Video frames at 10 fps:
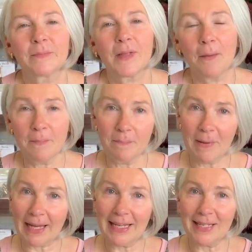I'm
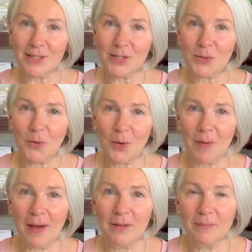back here to talk
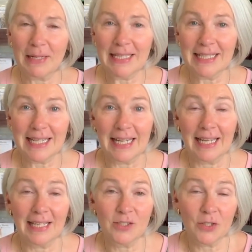about my
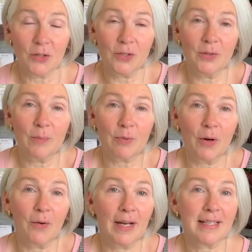knitting and show you the
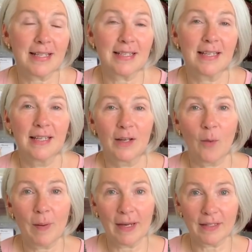progress
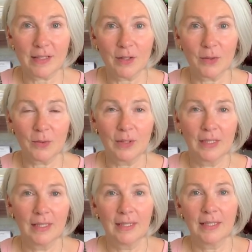compared to
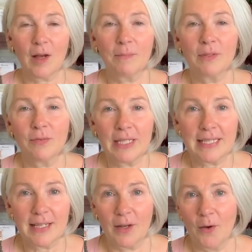a couple of
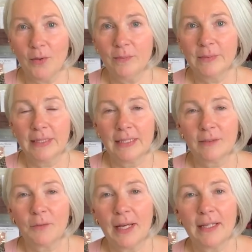weeks ago,
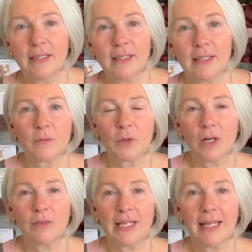when
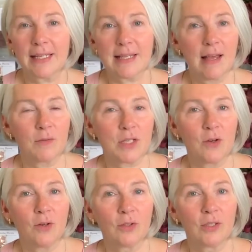one of the kicks I was
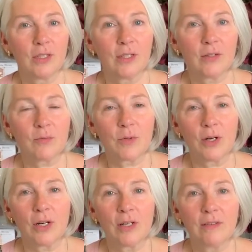on
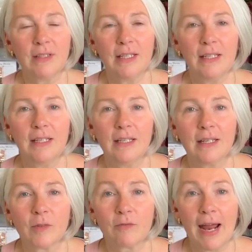were
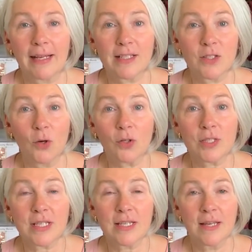the rag
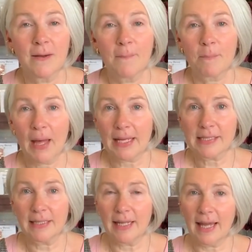socks,
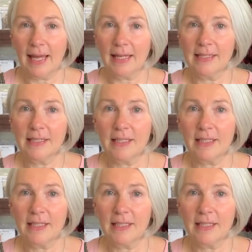pattern and